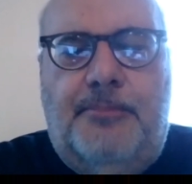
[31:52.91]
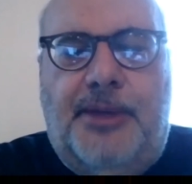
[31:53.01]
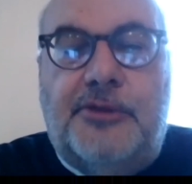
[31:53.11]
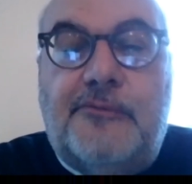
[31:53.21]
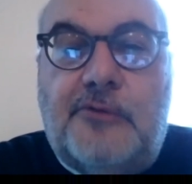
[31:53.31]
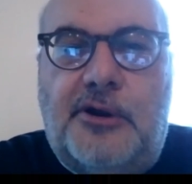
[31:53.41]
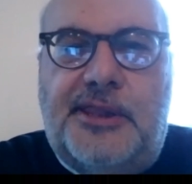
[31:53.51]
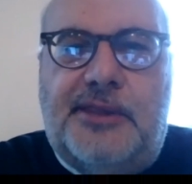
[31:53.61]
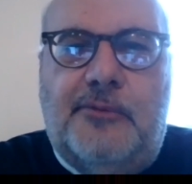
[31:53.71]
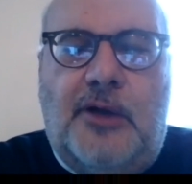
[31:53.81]
But of
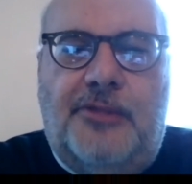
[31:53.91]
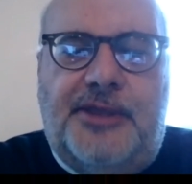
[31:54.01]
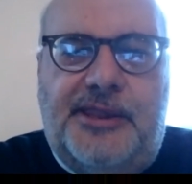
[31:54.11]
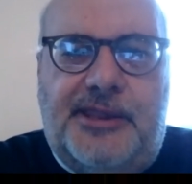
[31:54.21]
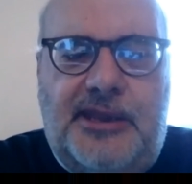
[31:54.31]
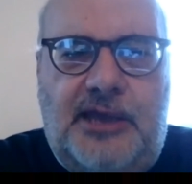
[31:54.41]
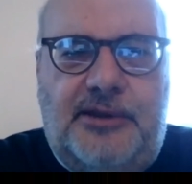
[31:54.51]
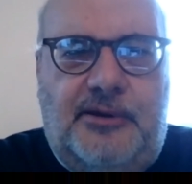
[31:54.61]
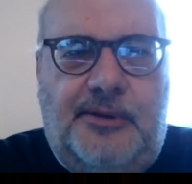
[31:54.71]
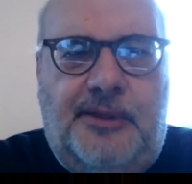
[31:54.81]
course, wealth has
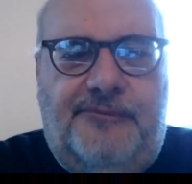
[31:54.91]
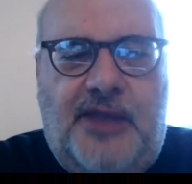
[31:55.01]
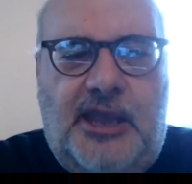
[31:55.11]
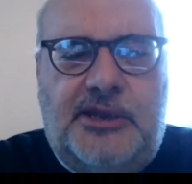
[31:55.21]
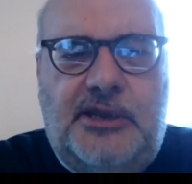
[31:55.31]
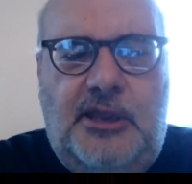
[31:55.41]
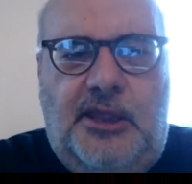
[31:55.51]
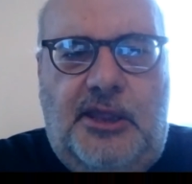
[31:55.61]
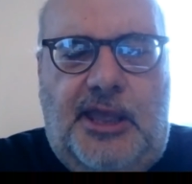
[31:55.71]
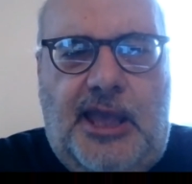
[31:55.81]
another effect,
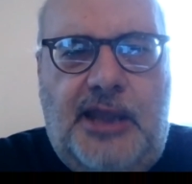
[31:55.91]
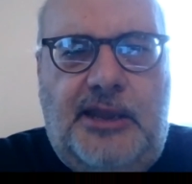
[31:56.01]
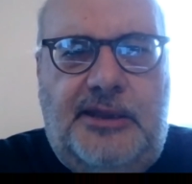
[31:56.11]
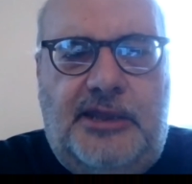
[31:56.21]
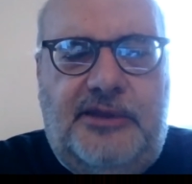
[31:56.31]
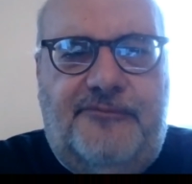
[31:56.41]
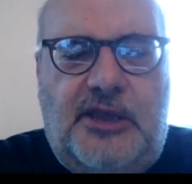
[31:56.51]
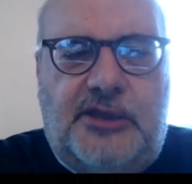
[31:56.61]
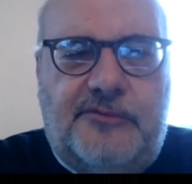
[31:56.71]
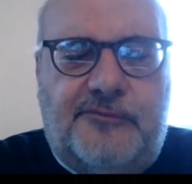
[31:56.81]
and that
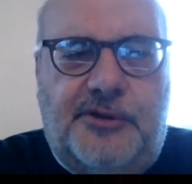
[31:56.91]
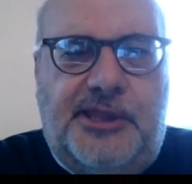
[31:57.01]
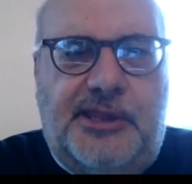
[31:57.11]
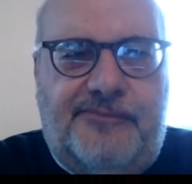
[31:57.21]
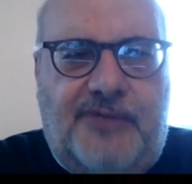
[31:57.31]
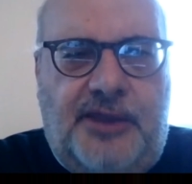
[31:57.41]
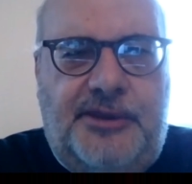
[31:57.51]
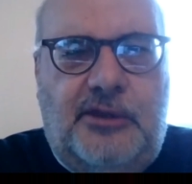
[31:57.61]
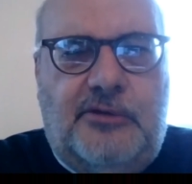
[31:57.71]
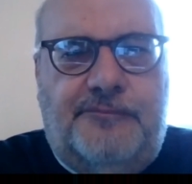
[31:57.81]
effect, of course, is
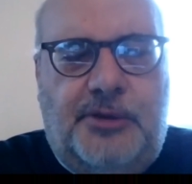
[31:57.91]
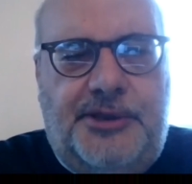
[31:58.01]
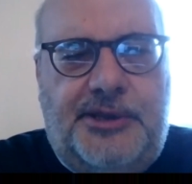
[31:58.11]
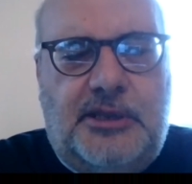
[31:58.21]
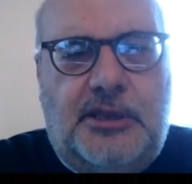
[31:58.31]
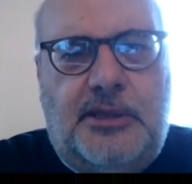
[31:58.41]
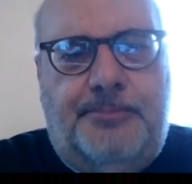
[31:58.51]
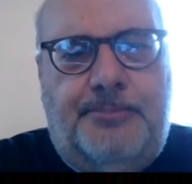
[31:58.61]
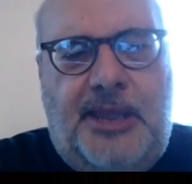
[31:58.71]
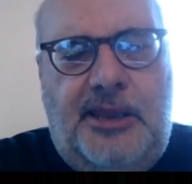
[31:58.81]
funding of political
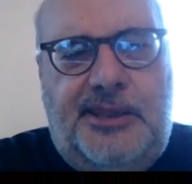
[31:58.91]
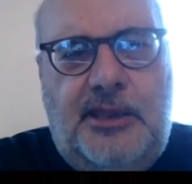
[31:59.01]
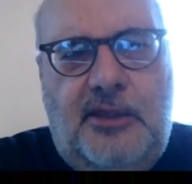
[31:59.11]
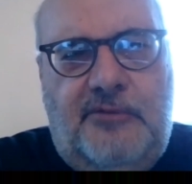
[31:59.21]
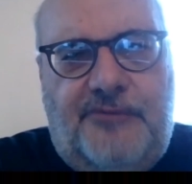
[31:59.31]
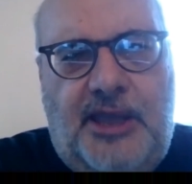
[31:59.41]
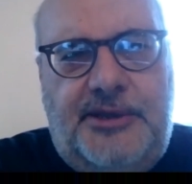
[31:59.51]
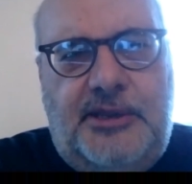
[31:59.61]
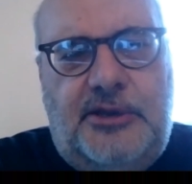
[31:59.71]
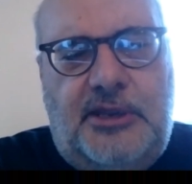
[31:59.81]
campaigns,
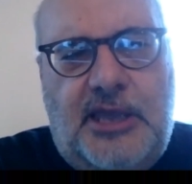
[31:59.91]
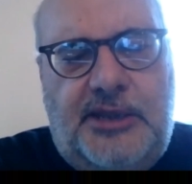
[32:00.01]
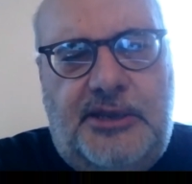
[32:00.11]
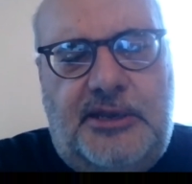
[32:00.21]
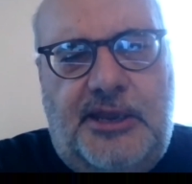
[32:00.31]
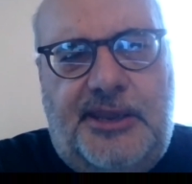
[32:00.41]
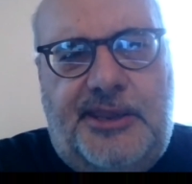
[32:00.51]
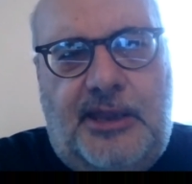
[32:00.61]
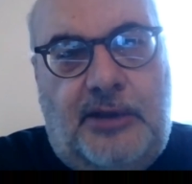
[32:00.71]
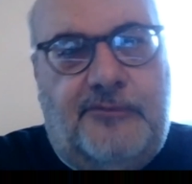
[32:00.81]
finding the
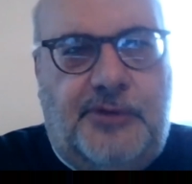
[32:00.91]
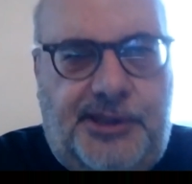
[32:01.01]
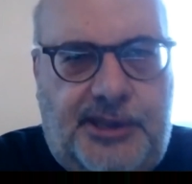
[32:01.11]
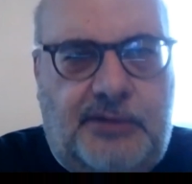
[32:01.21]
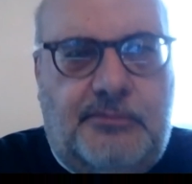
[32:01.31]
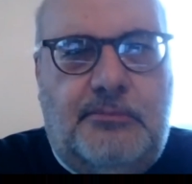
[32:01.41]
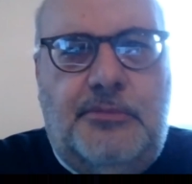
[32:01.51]
candidates, and of course, then